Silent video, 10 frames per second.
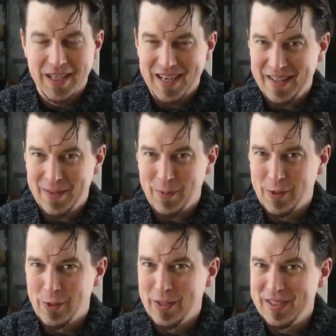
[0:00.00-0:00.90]
And then we're
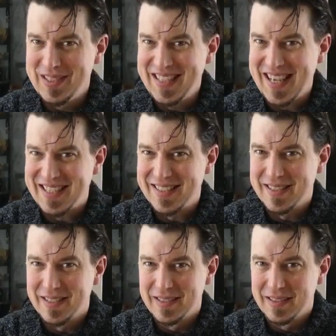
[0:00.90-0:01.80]
going to
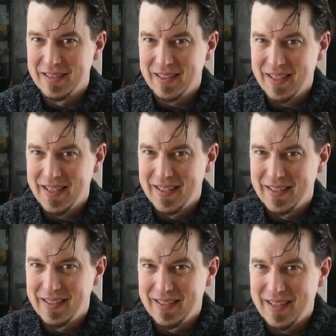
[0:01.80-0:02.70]
test
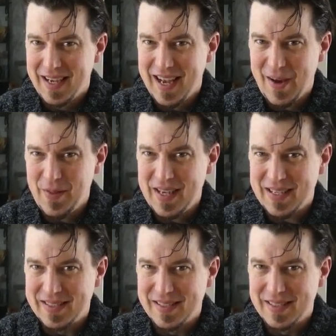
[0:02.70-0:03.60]
how
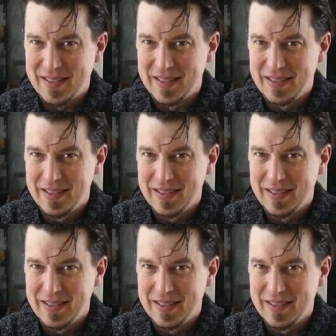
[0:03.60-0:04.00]
this